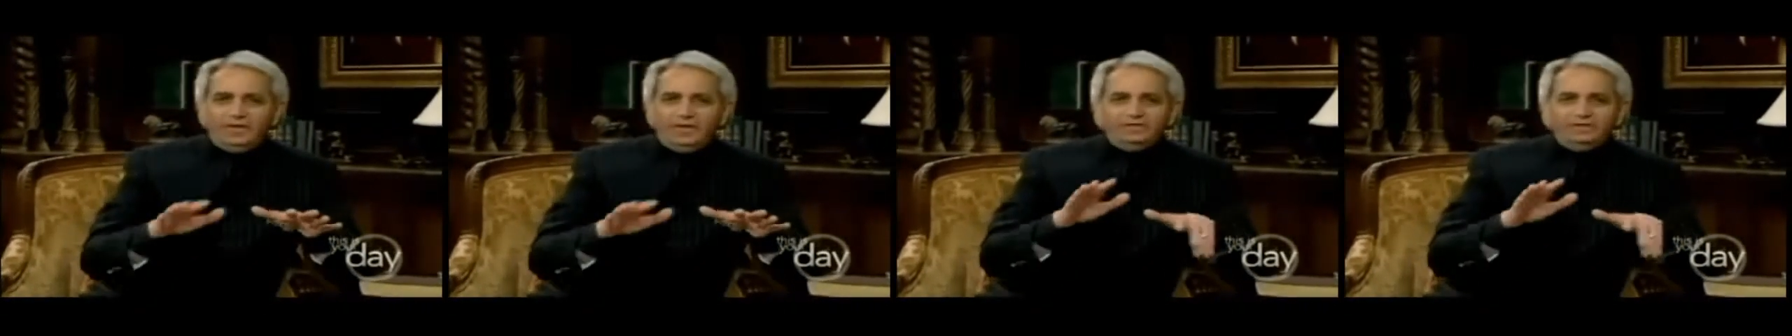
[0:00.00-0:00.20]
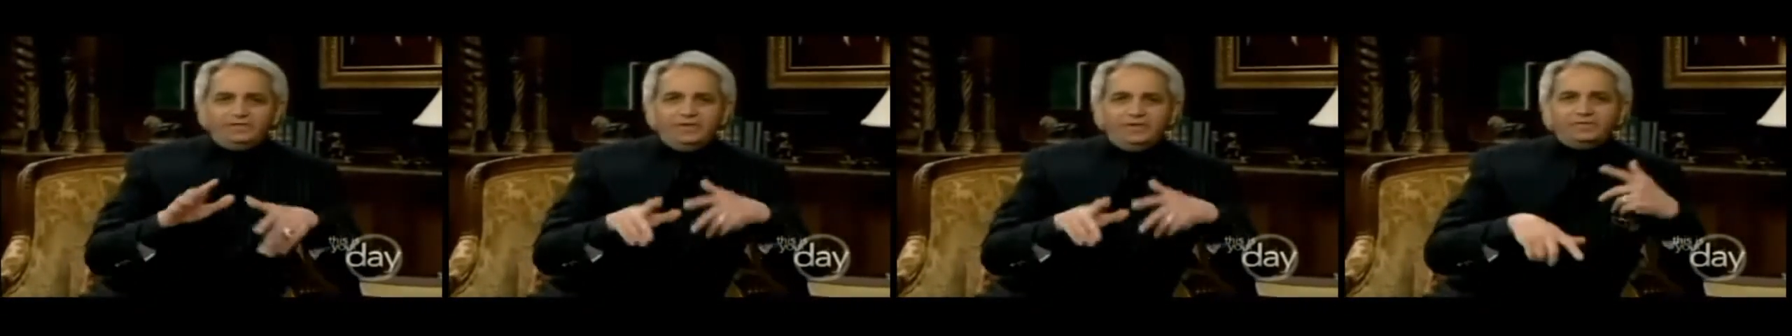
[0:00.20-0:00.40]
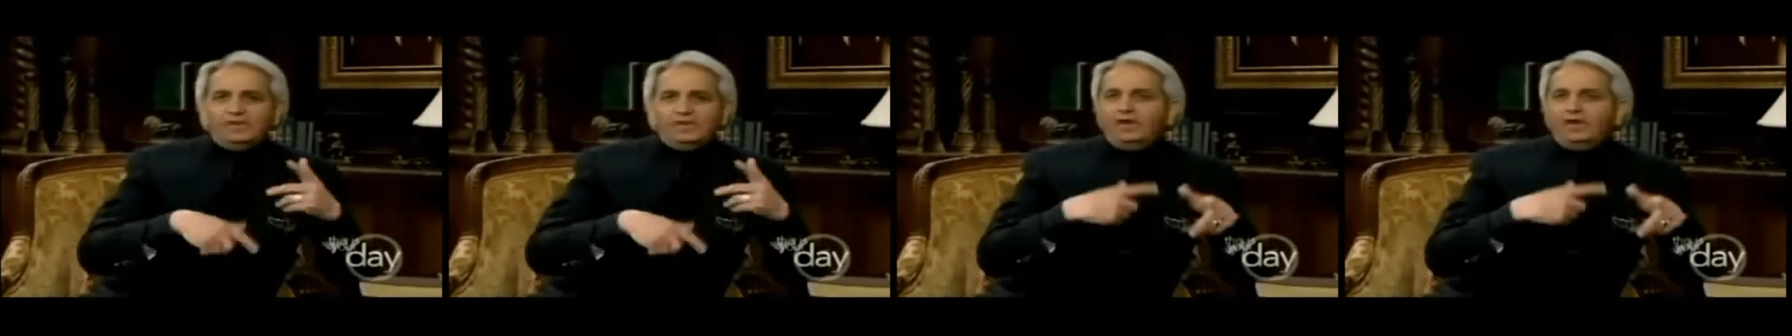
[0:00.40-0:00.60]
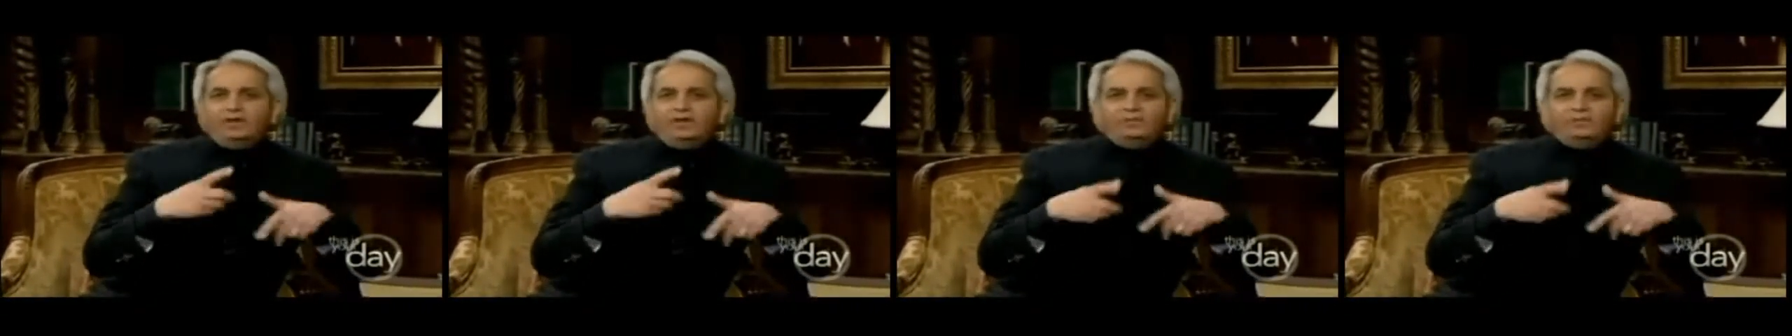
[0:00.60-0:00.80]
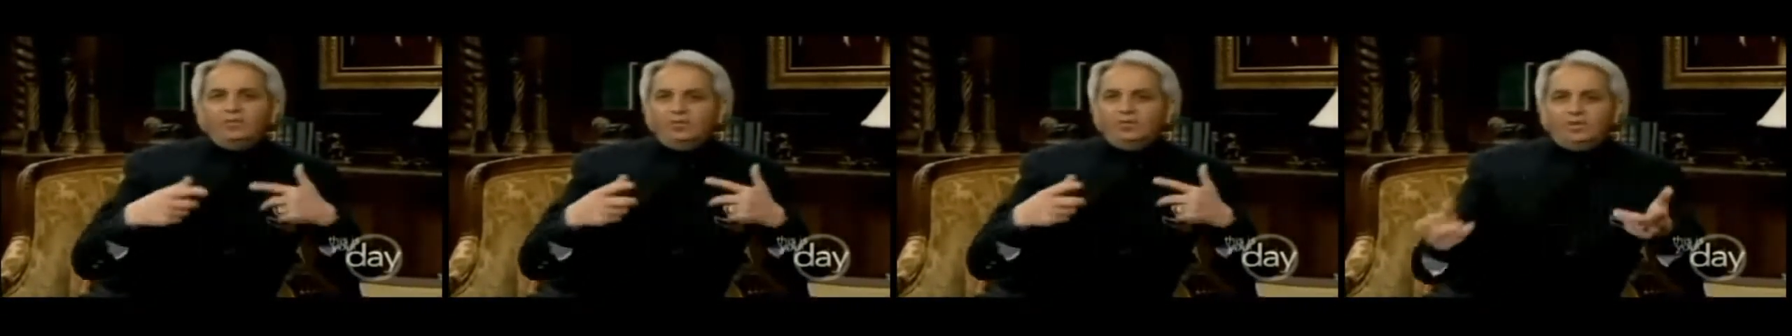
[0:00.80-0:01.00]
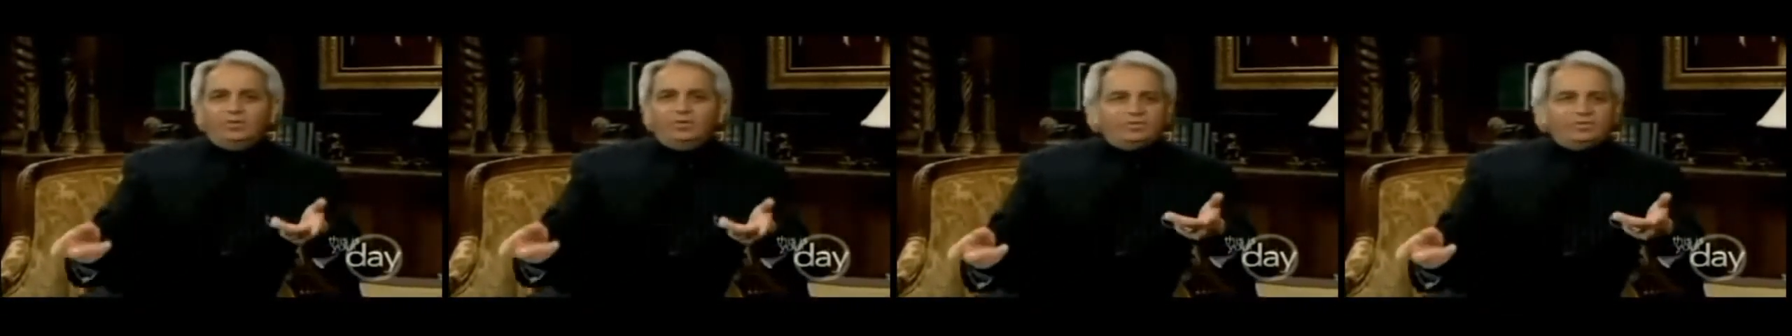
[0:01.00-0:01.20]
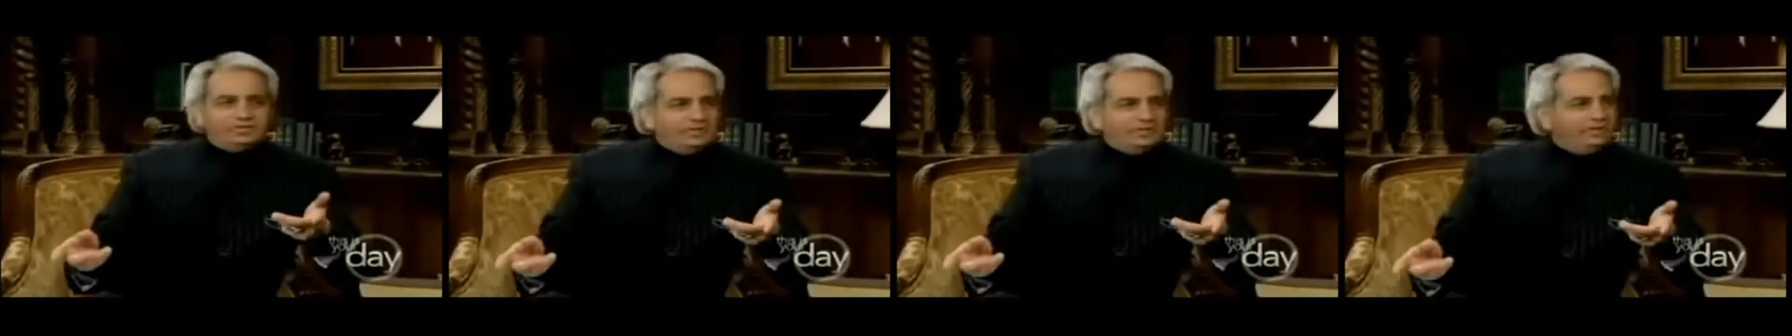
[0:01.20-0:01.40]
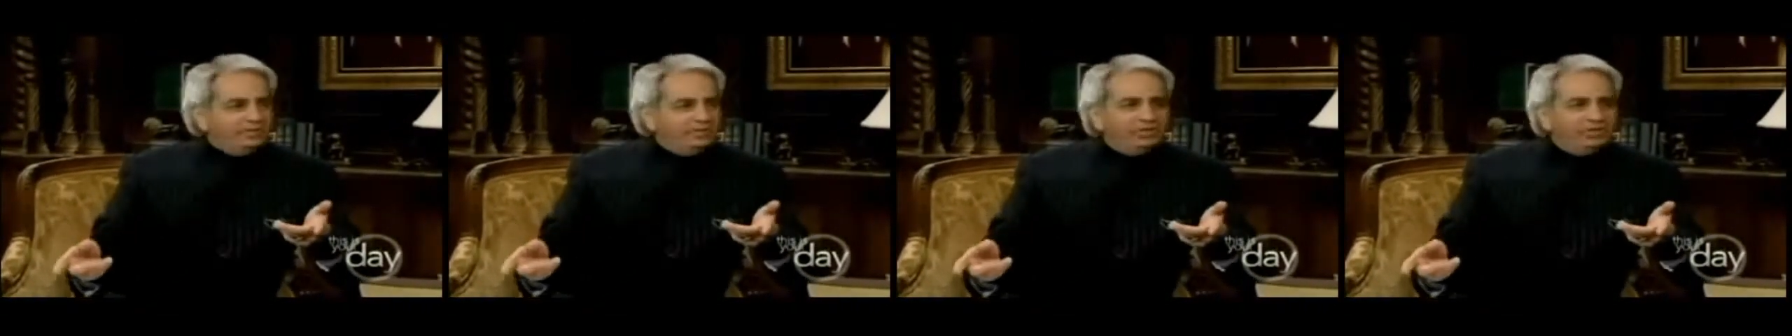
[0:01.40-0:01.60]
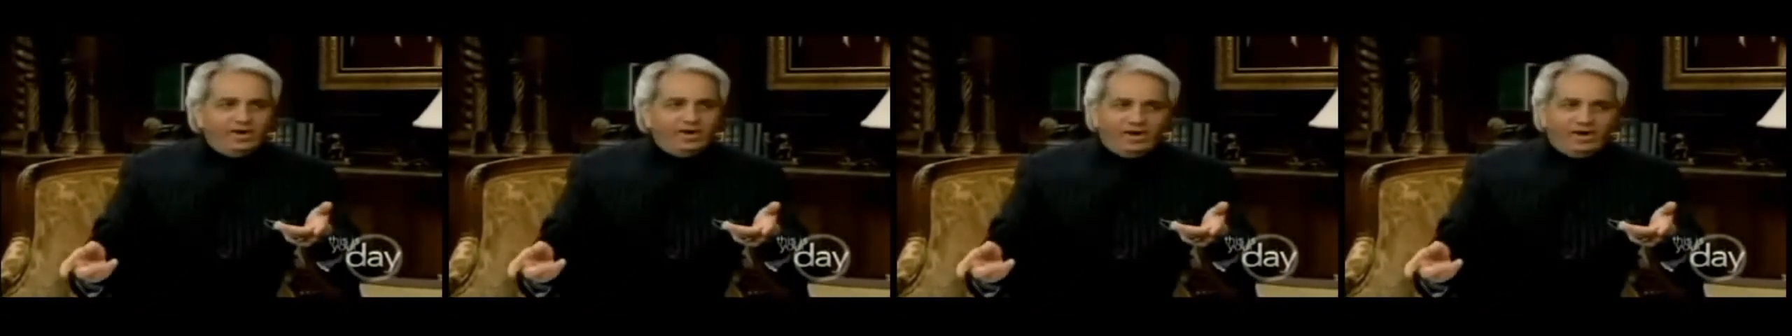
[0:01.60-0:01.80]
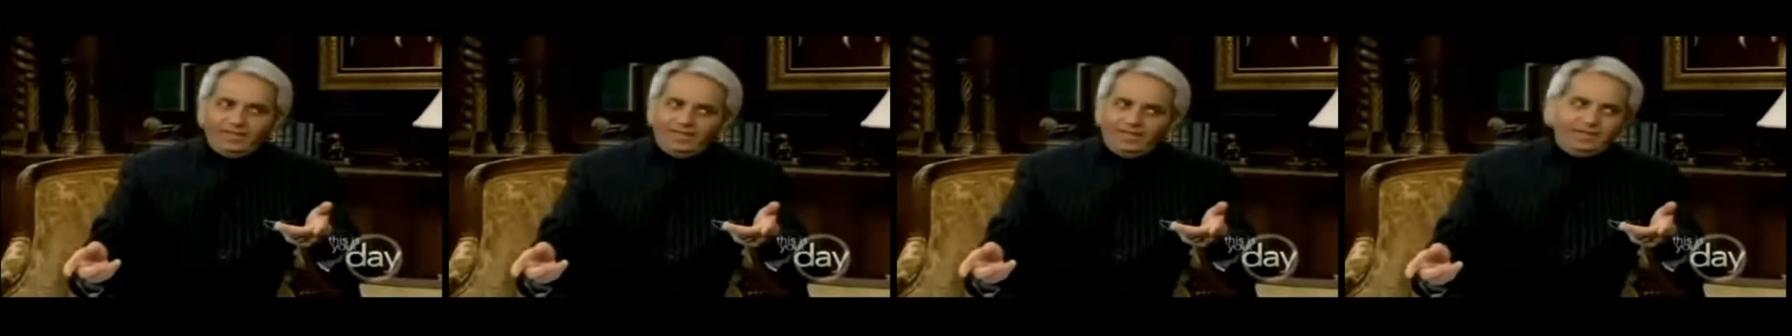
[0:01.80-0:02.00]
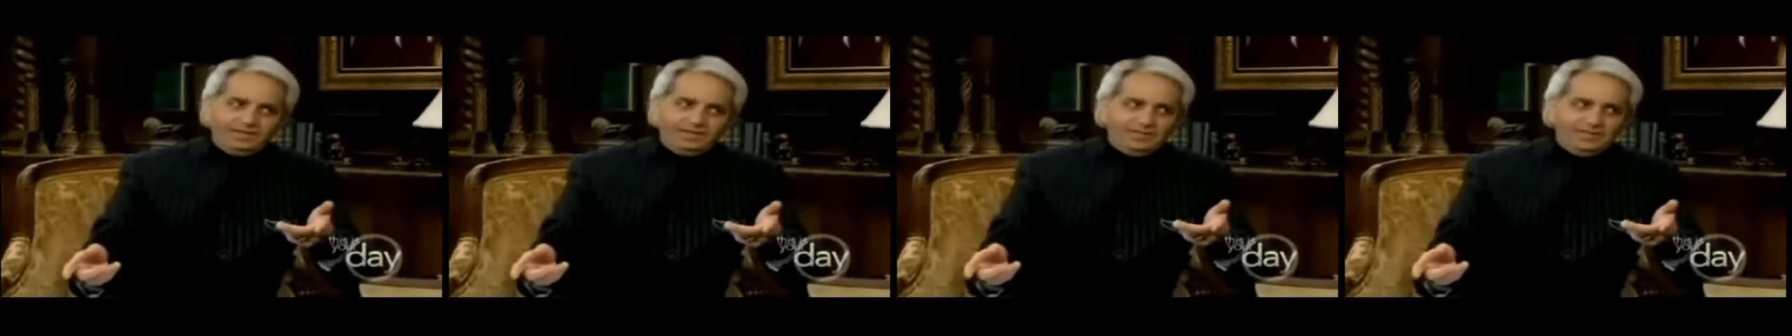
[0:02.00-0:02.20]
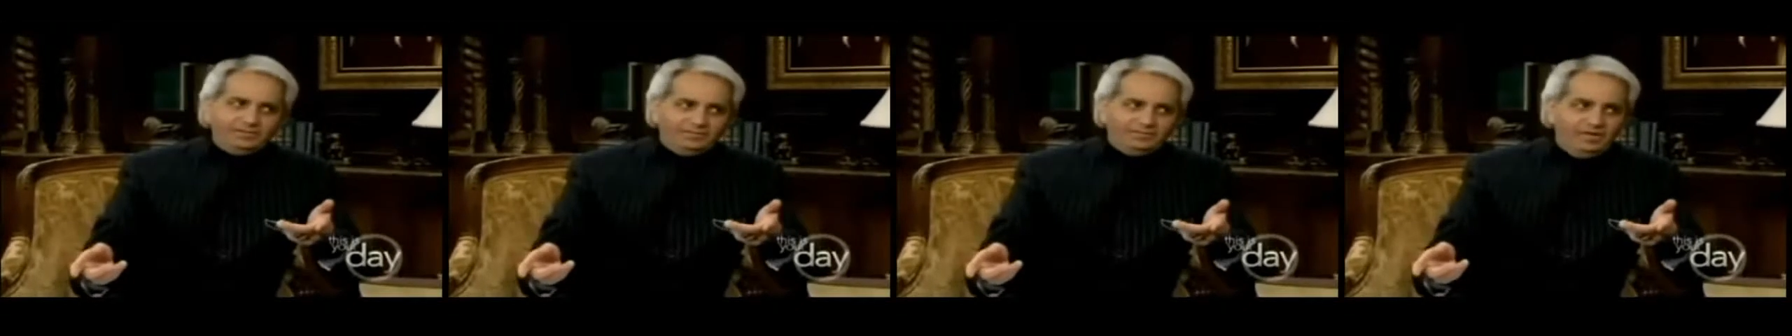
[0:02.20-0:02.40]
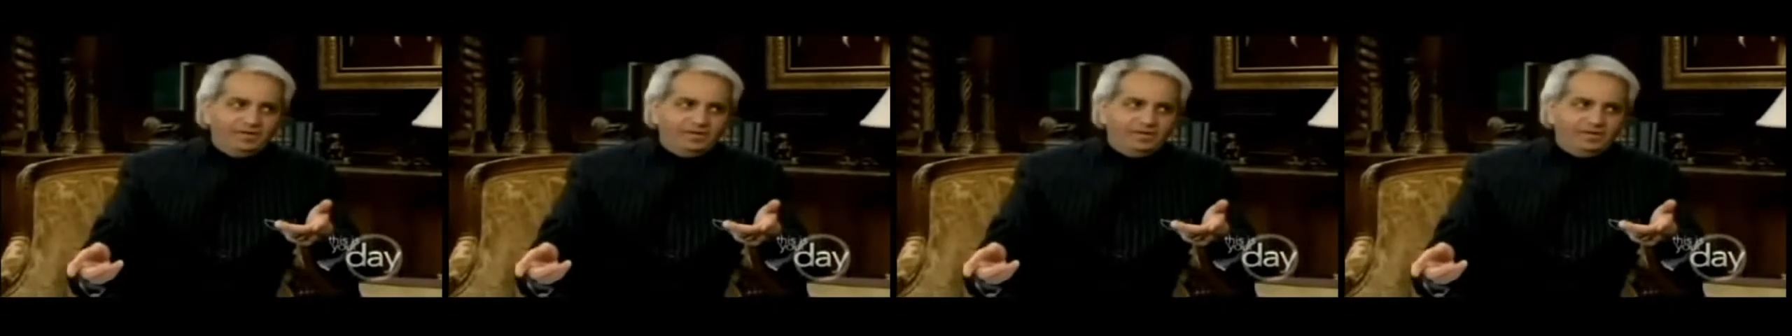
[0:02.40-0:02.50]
he says a lot more than what's in the book, I think,